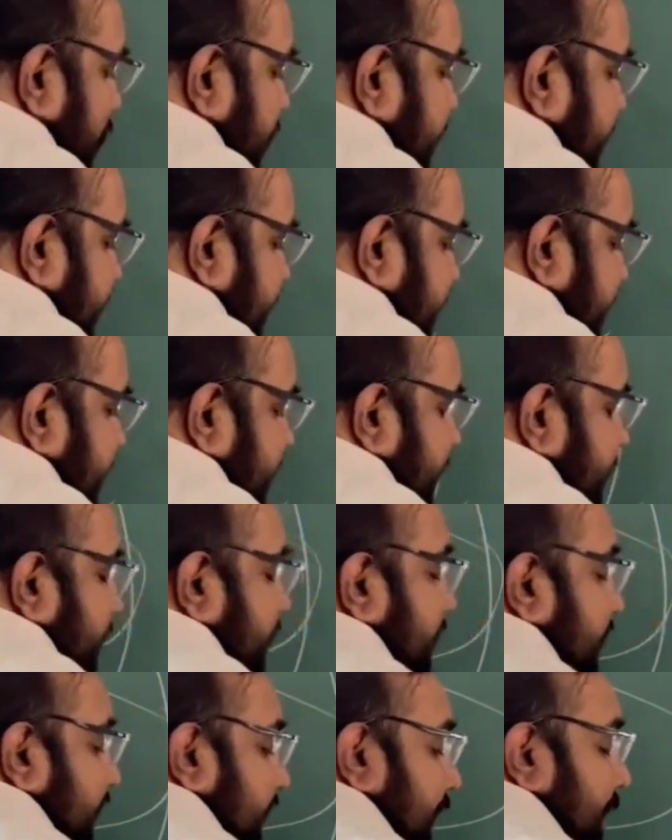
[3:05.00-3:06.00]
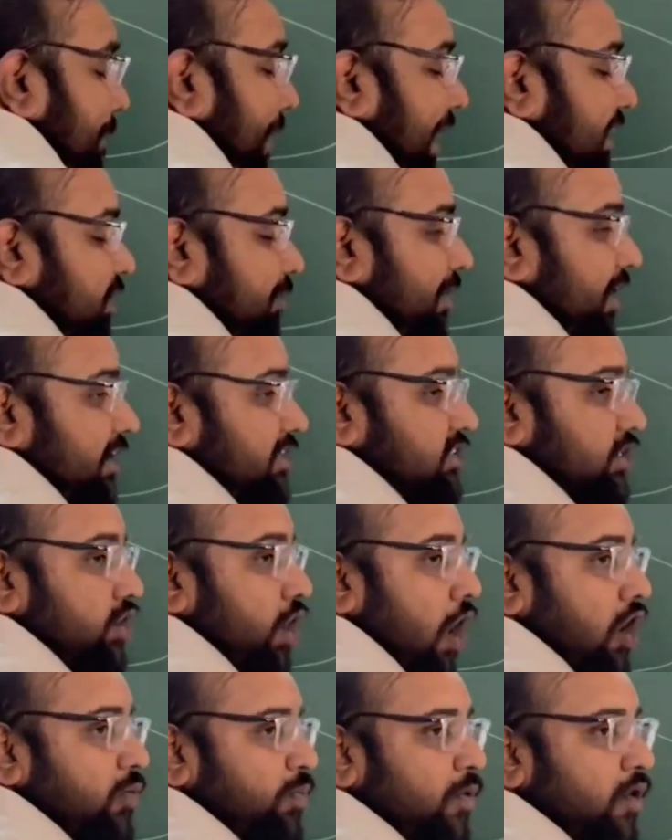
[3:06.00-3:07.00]
quantity. In mathematics, a
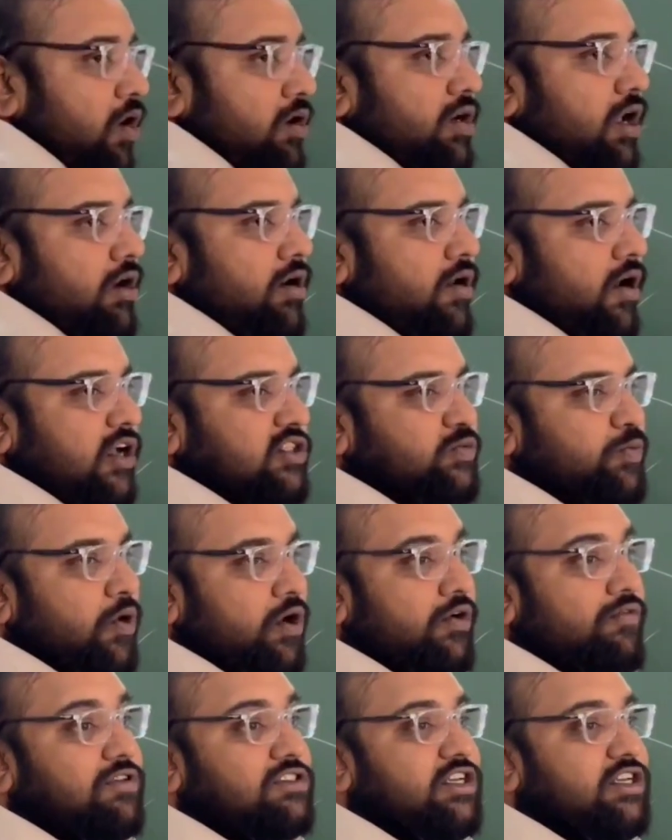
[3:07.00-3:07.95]
dot product or cross product,